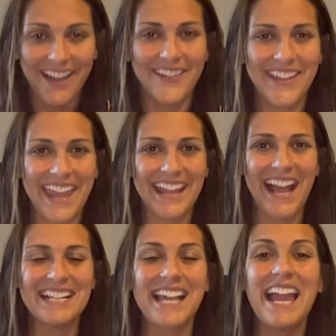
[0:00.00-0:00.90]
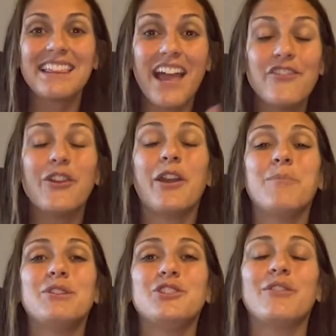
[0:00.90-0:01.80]
Okay, guys, I love you. I
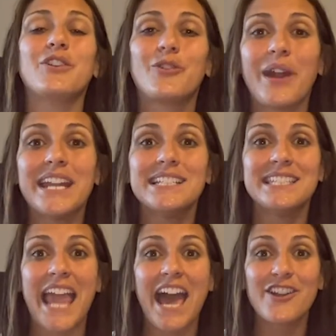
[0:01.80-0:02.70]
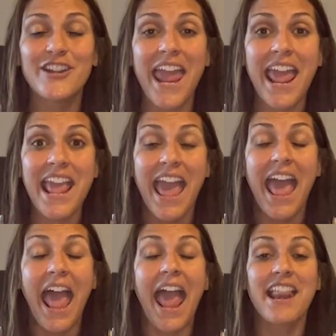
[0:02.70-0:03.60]
hope that you have a great Saturday,
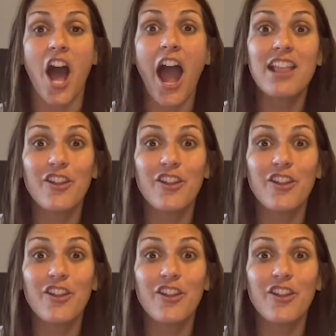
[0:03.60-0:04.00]
and I